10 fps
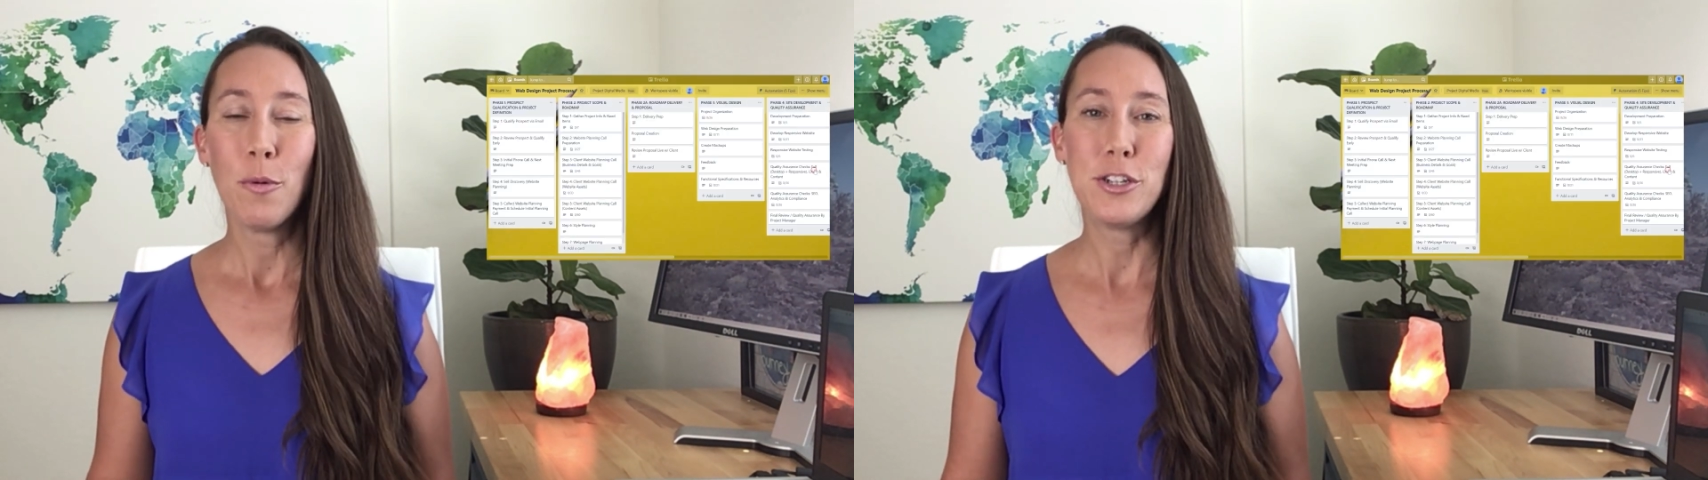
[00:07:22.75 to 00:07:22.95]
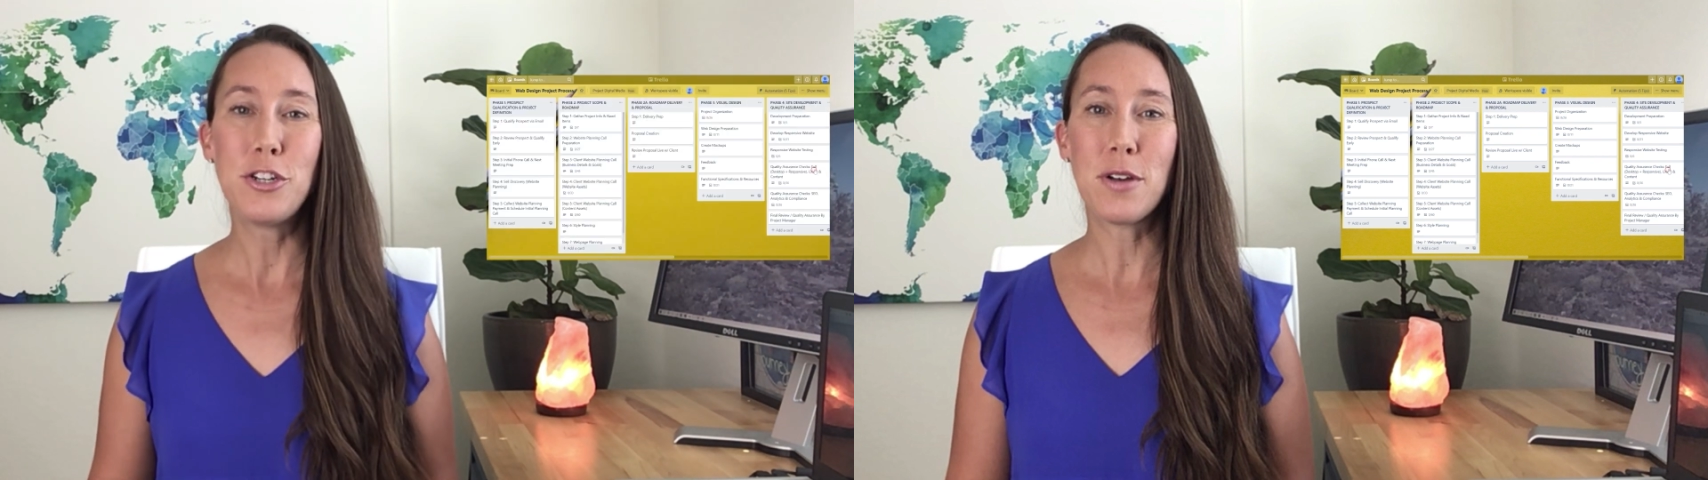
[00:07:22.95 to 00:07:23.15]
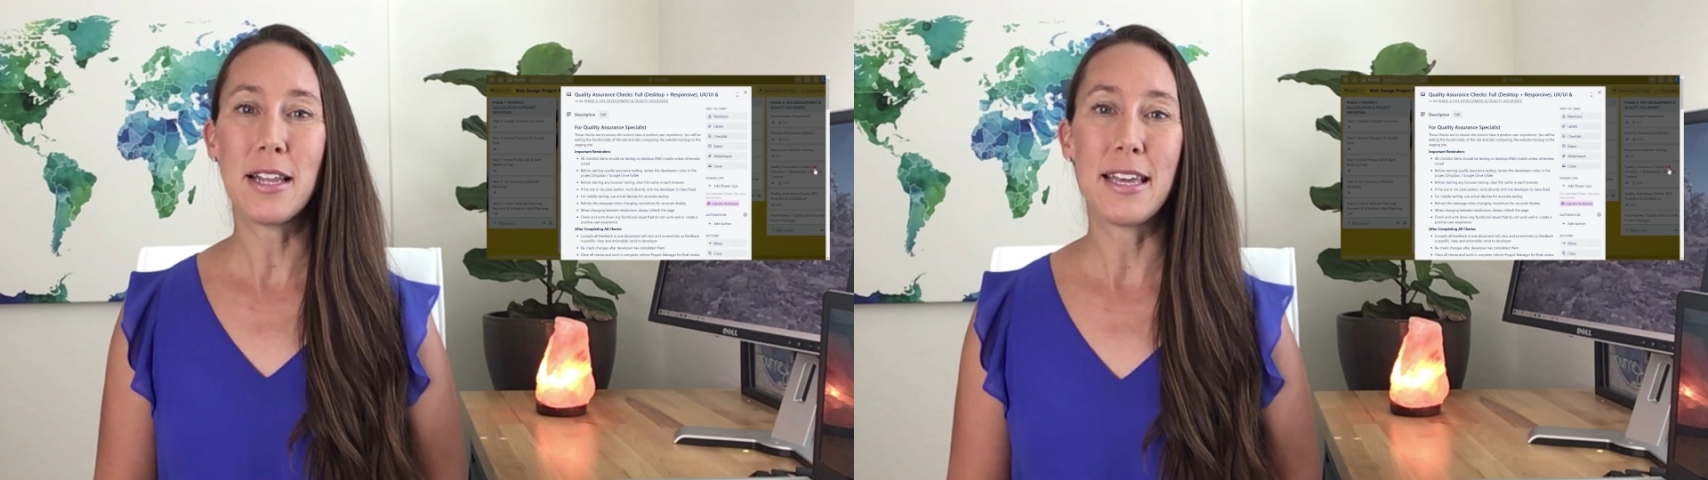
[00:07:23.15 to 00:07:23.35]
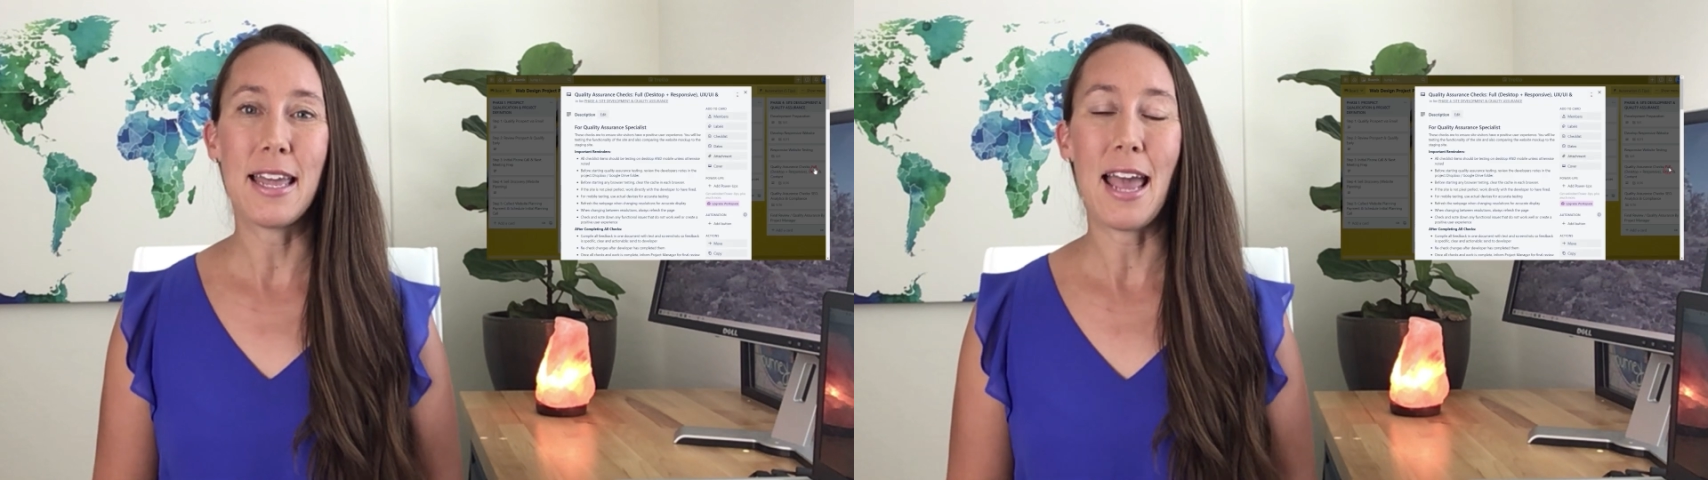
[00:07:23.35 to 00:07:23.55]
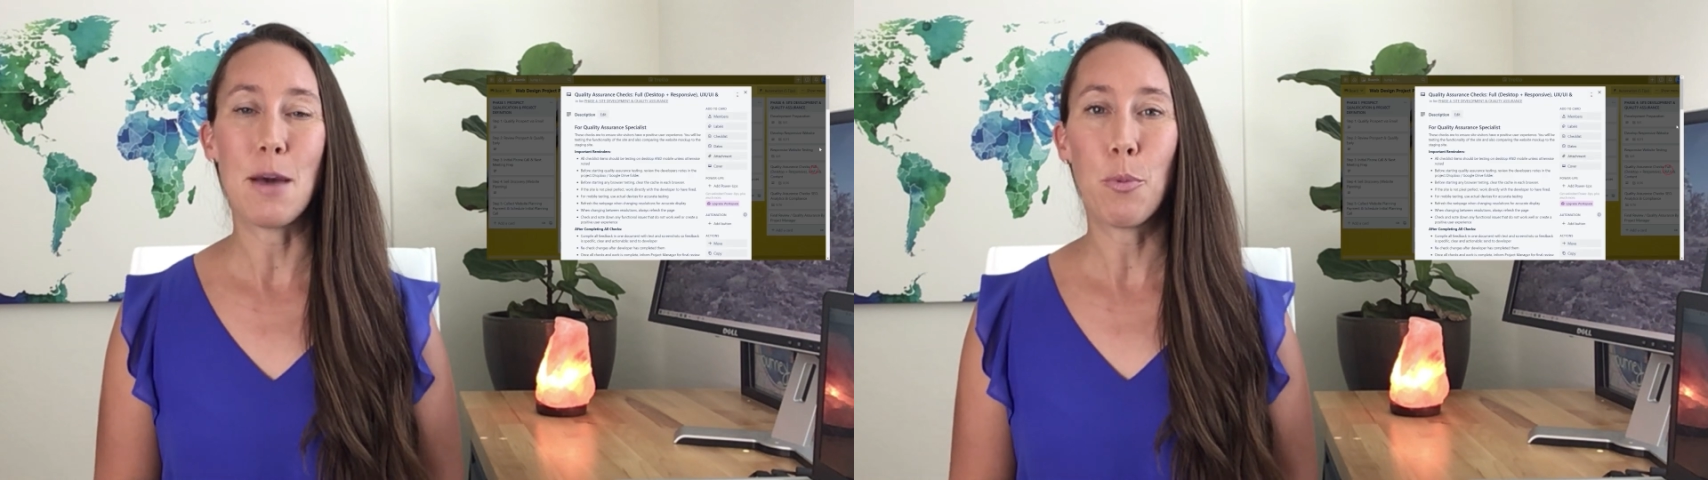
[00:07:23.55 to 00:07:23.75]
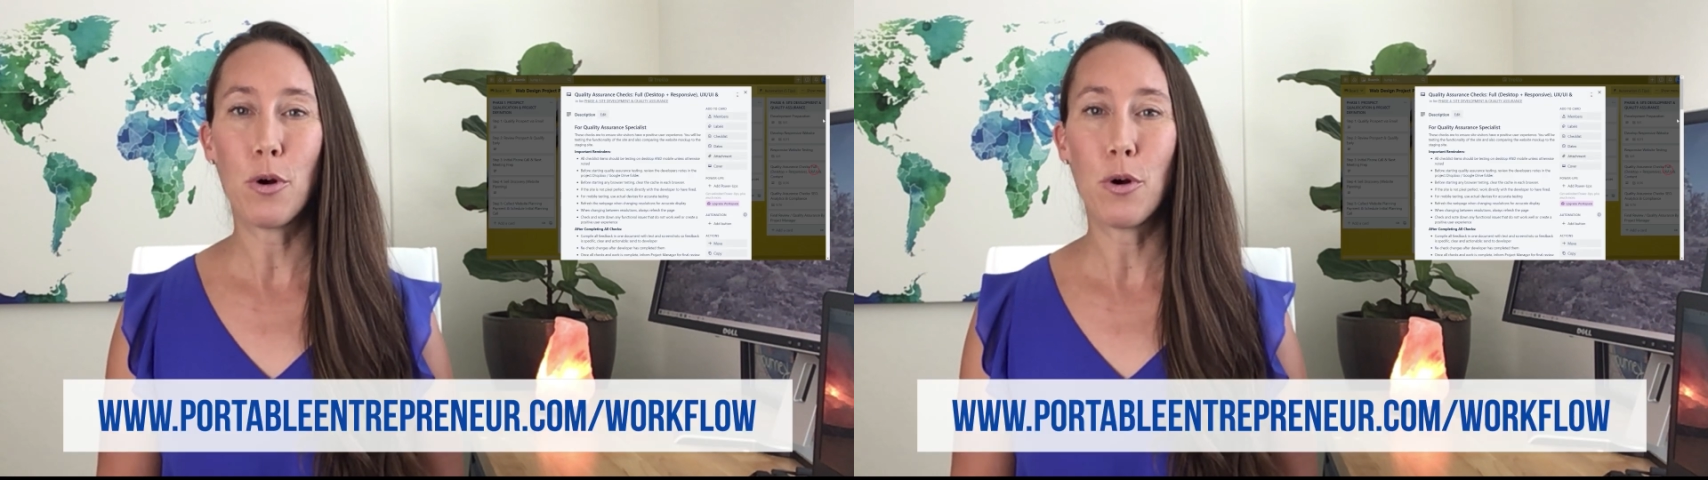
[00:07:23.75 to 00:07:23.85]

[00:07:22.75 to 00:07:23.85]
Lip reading: which you can get at